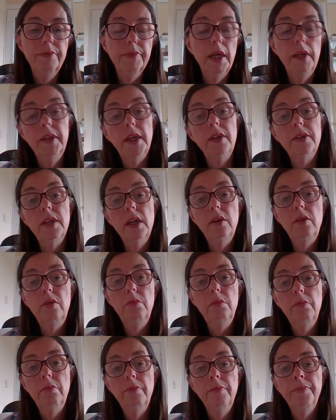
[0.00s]
And that's how
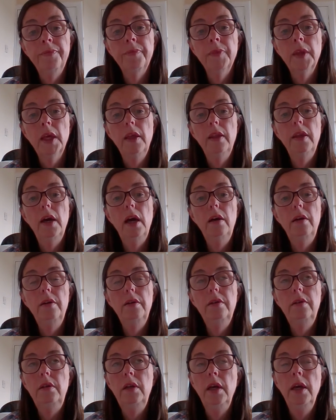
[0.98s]

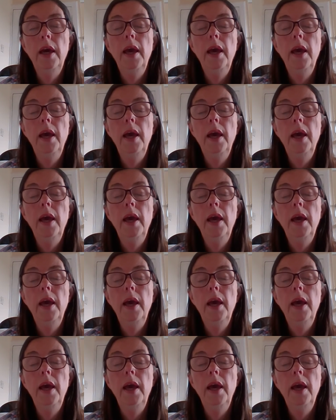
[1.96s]
our